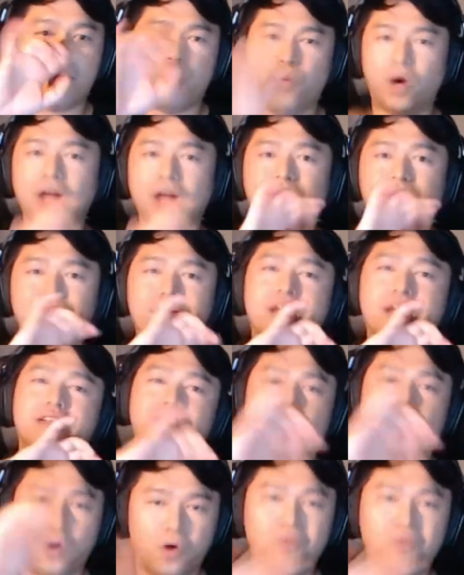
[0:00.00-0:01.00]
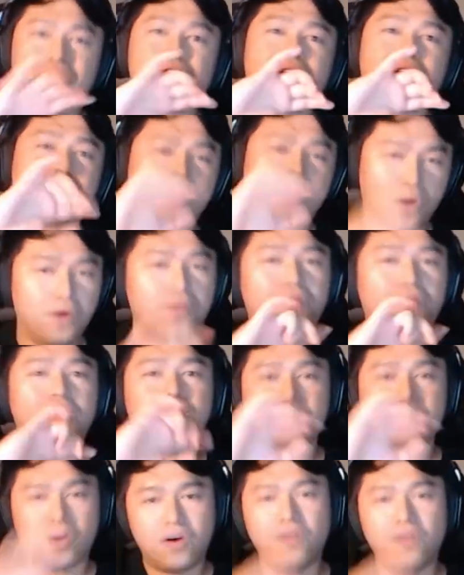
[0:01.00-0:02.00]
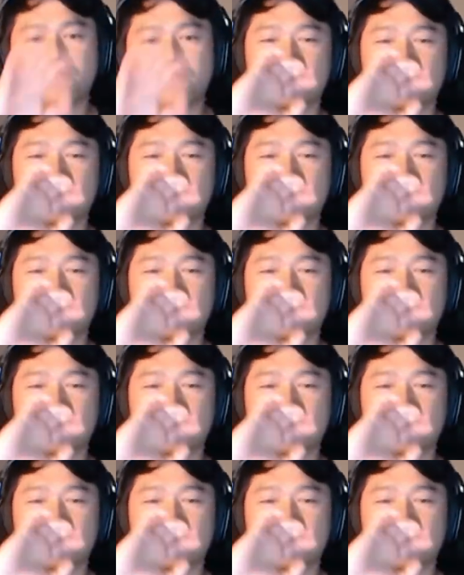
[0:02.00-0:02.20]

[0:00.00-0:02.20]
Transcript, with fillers: one button over and over and over